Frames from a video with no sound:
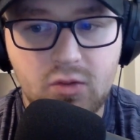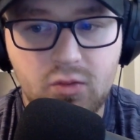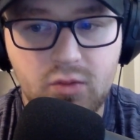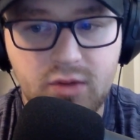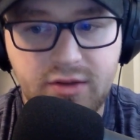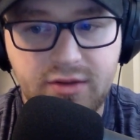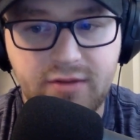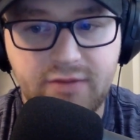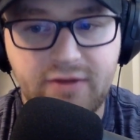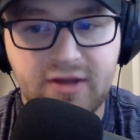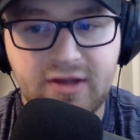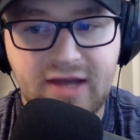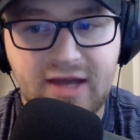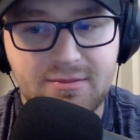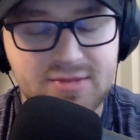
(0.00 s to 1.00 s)
With
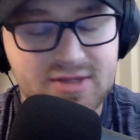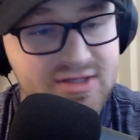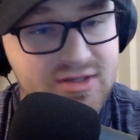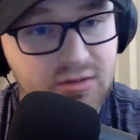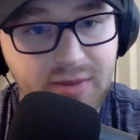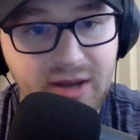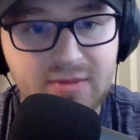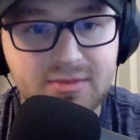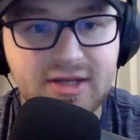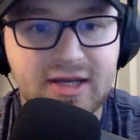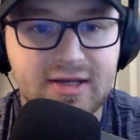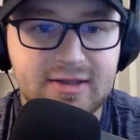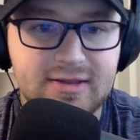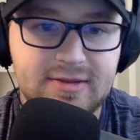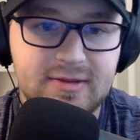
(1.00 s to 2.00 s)
Devontae Adams, still bottom 10
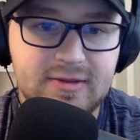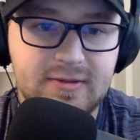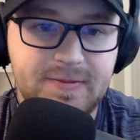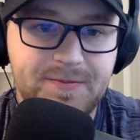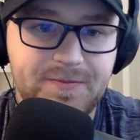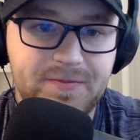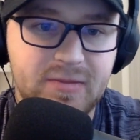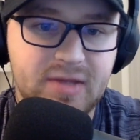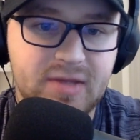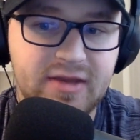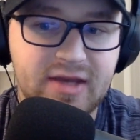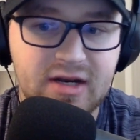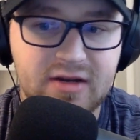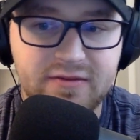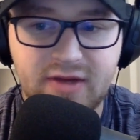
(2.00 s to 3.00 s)
in
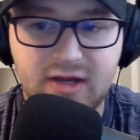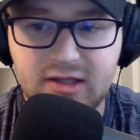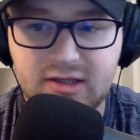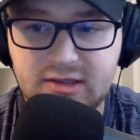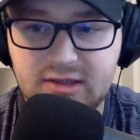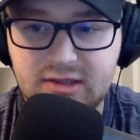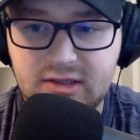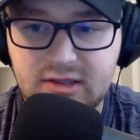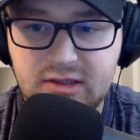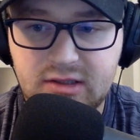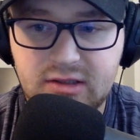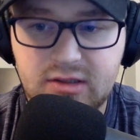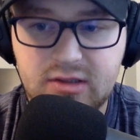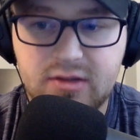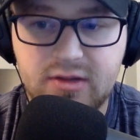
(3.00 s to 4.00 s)
the NFL.
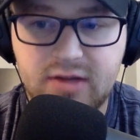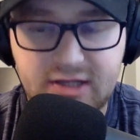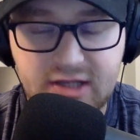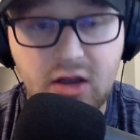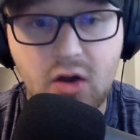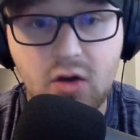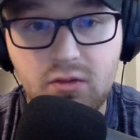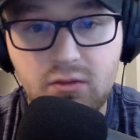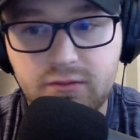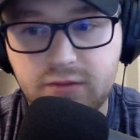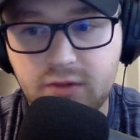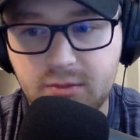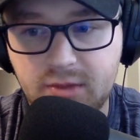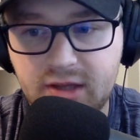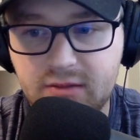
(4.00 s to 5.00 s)
They did go
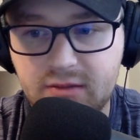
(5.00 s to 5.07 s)
from